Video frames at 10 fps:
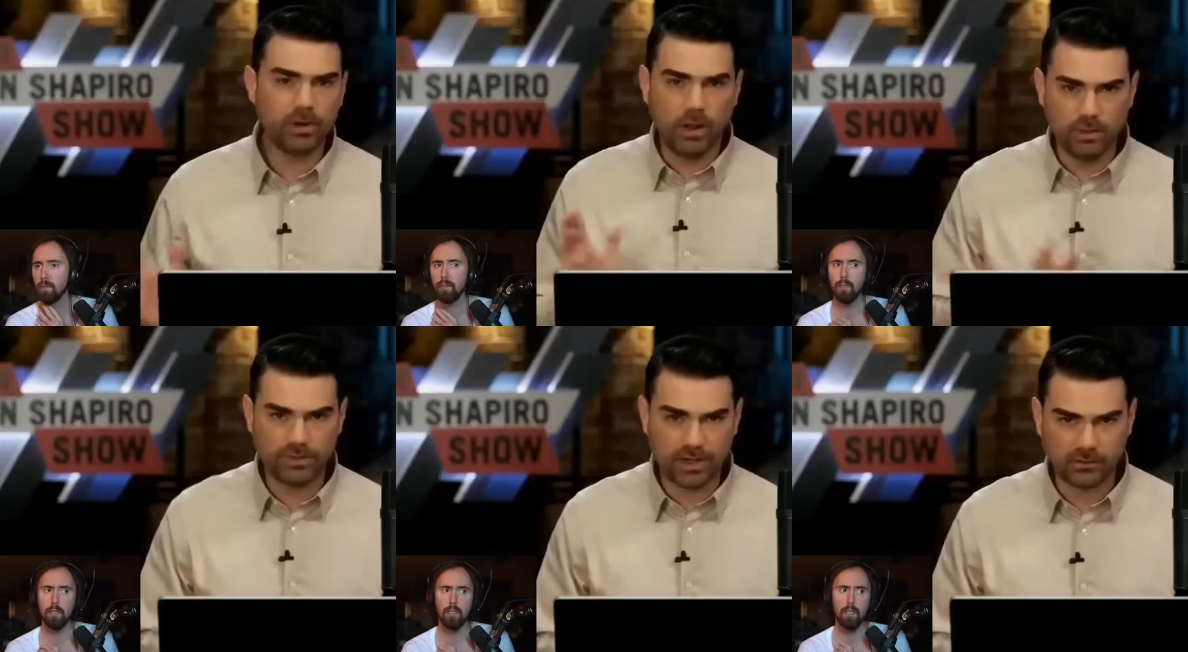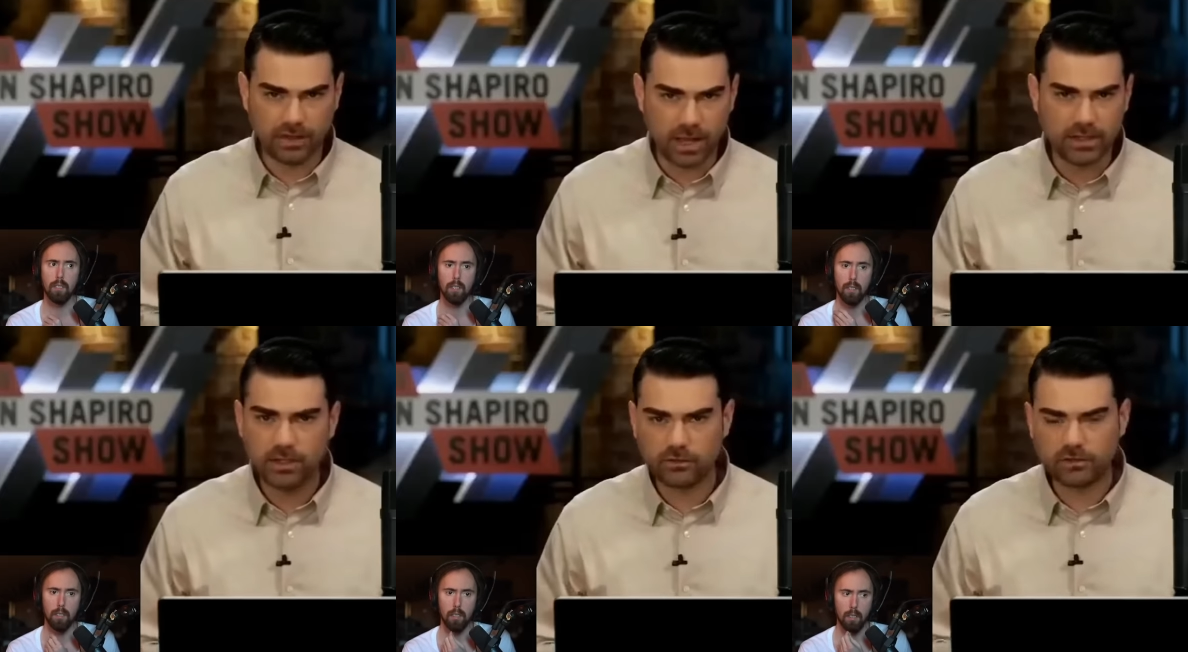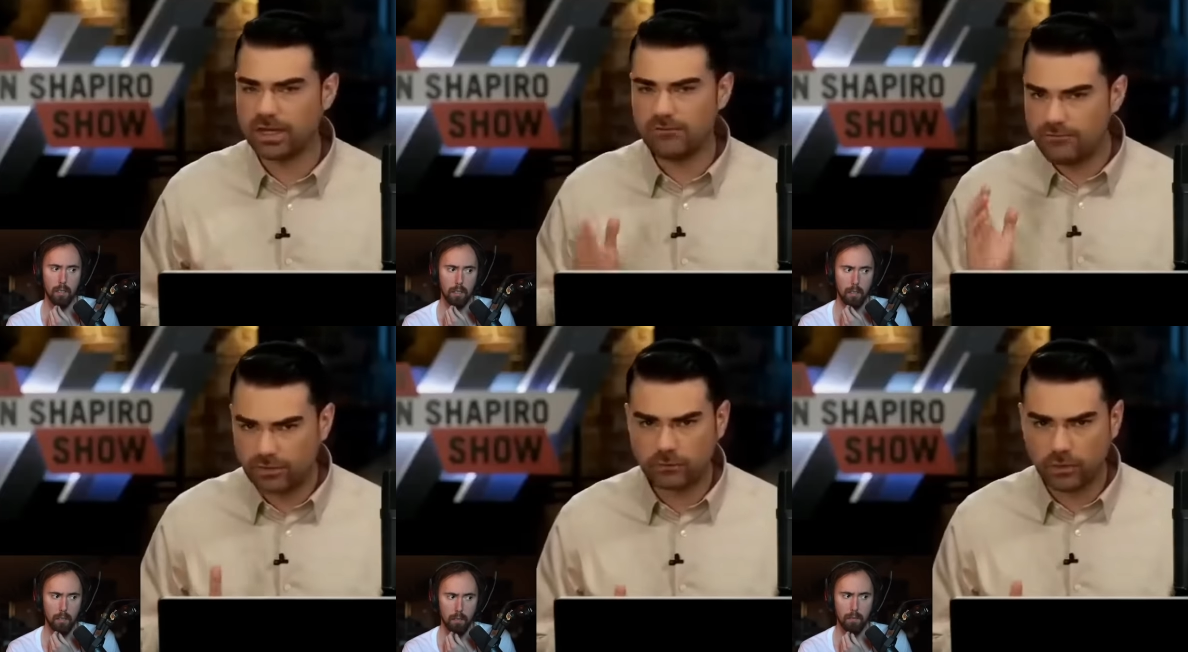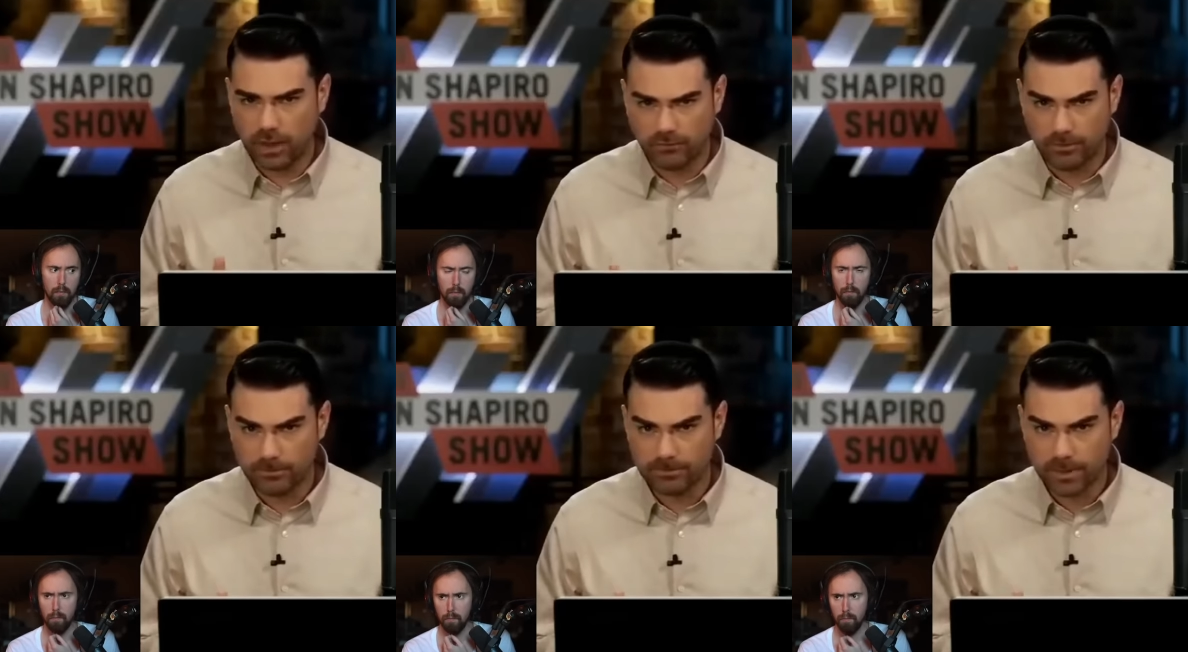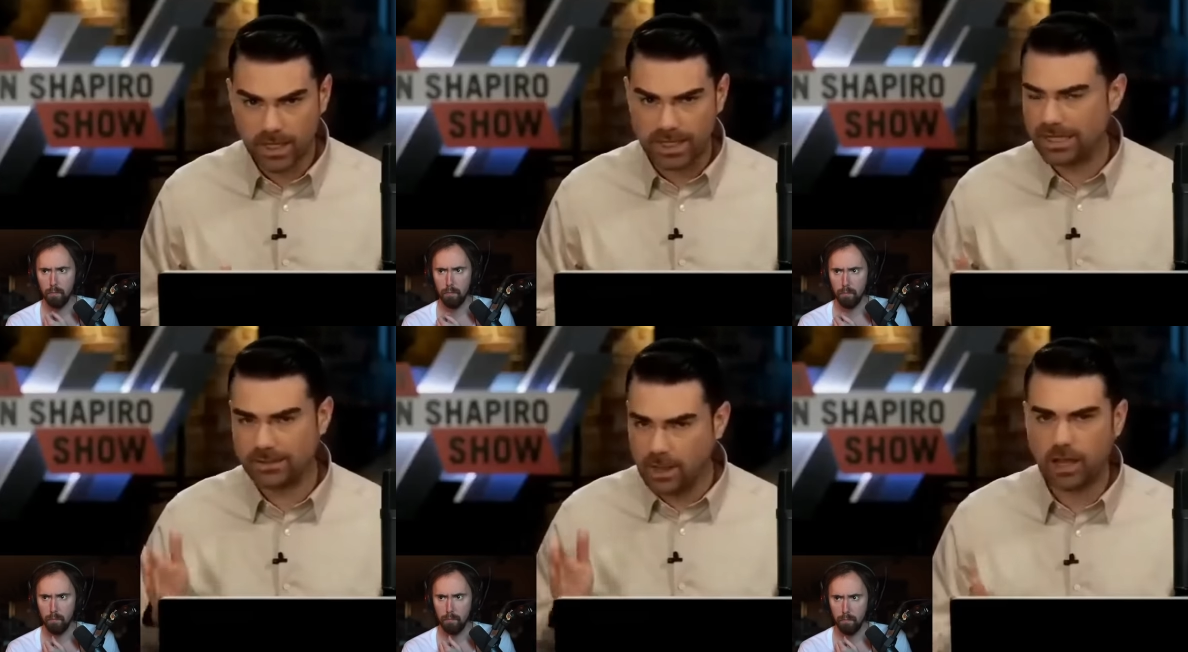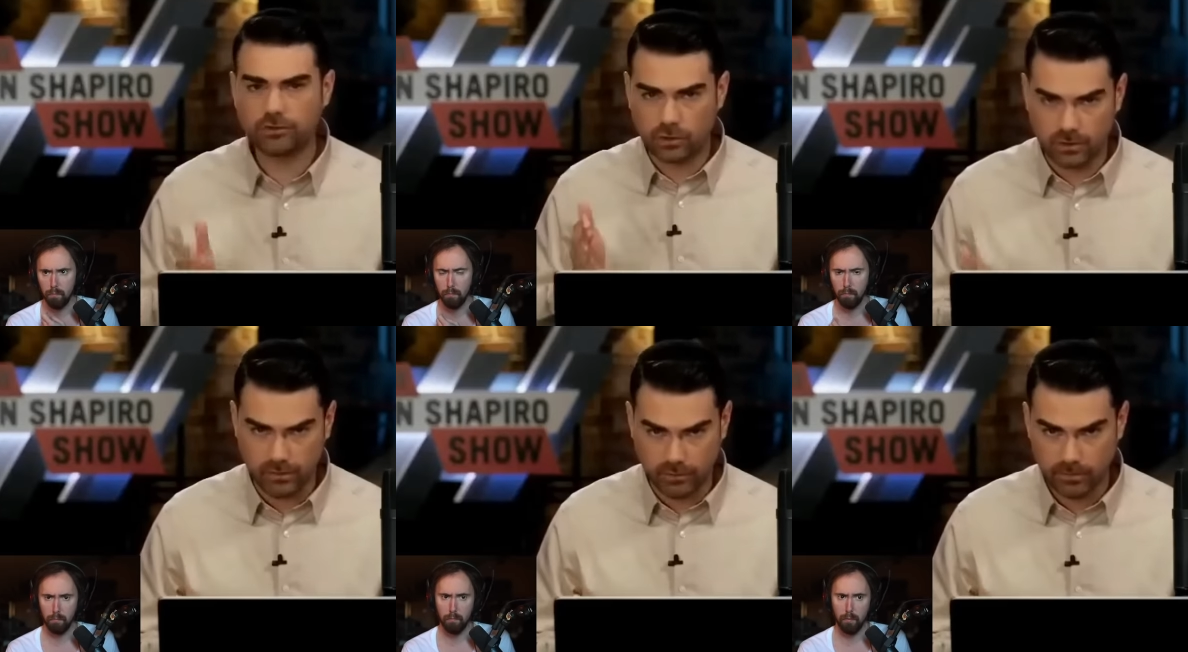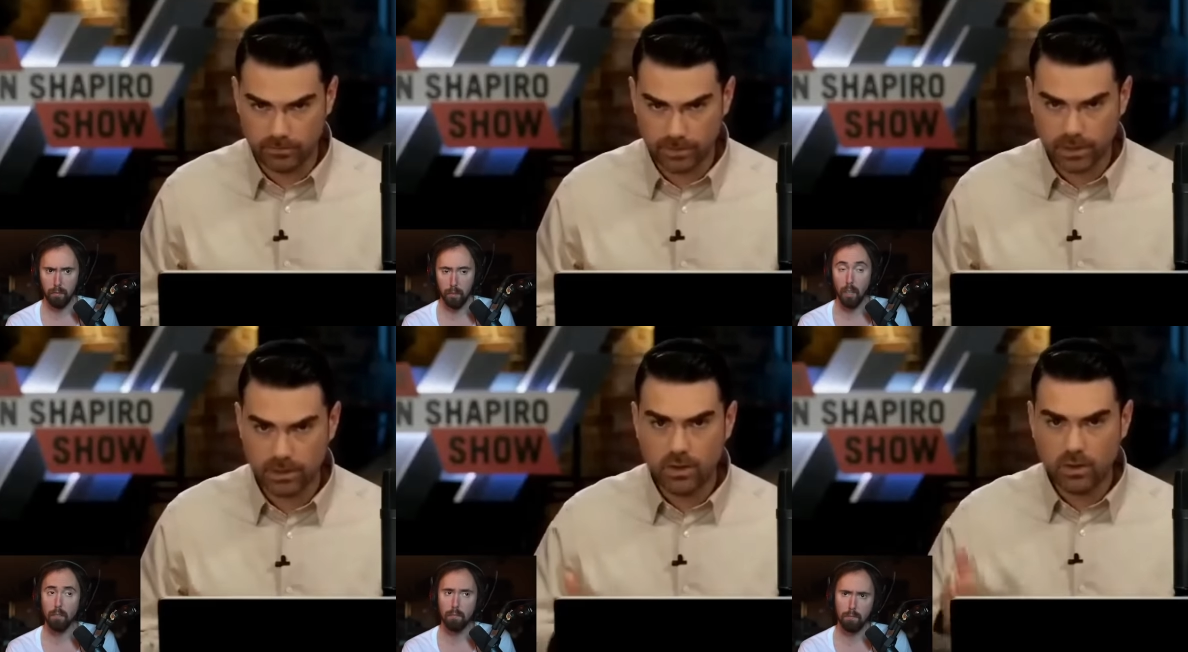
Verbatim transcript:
Speaker 1: put all of that aside, just on a fiscal level and on a logical level. Yeah.